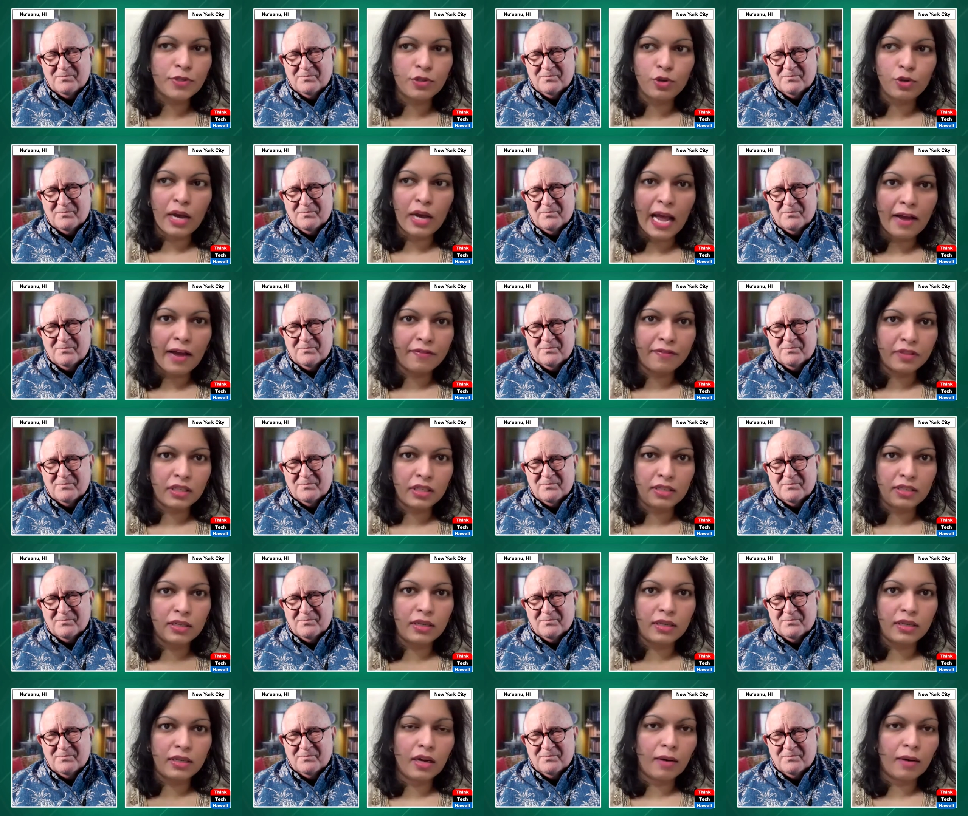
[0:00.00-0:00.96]
Speaker 1: You have the
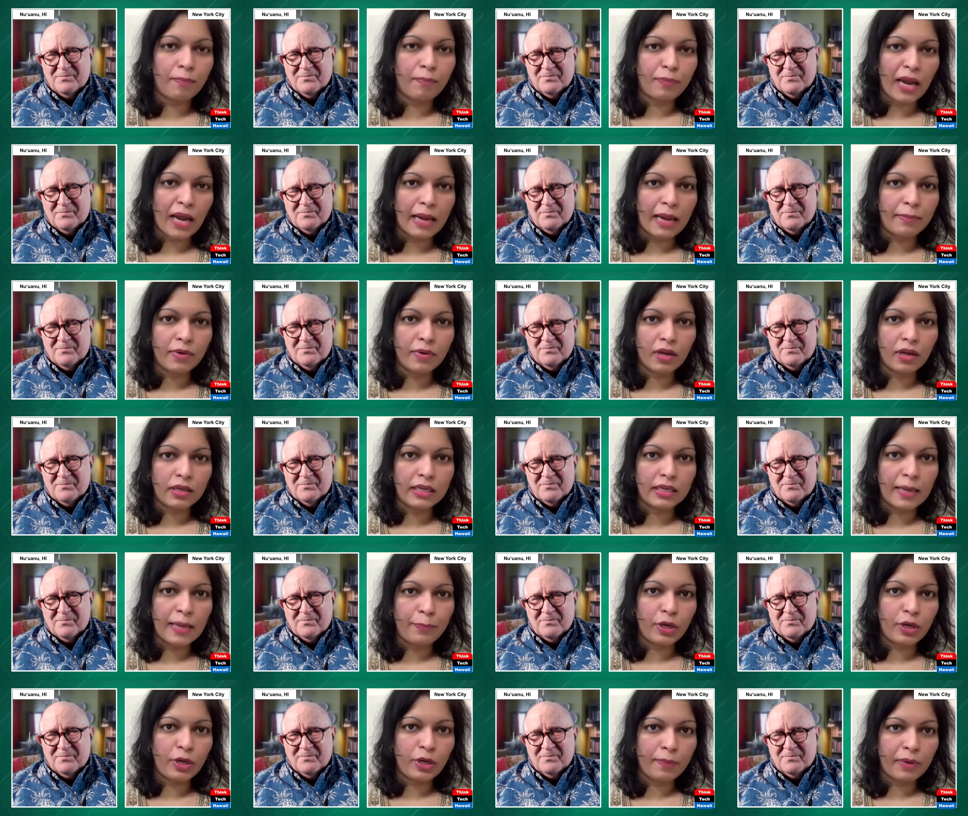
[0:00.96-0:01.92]
uh, prime uh,
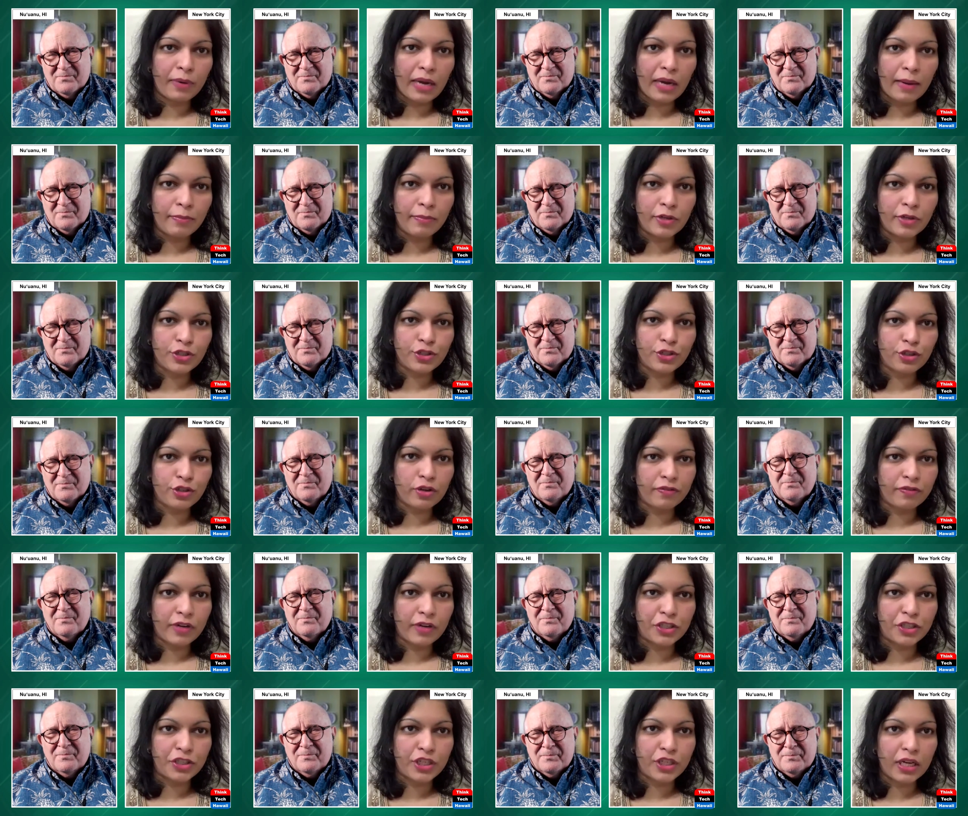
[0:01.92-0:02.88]
deputy prime minister of
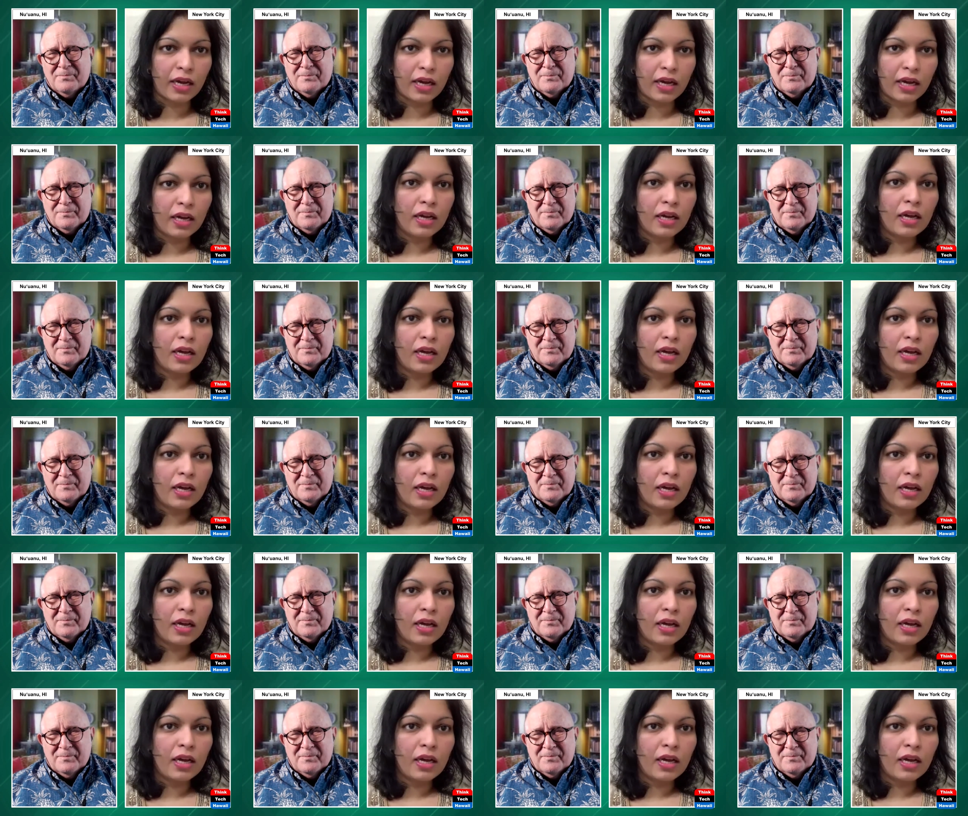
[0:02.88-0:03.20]
Russia,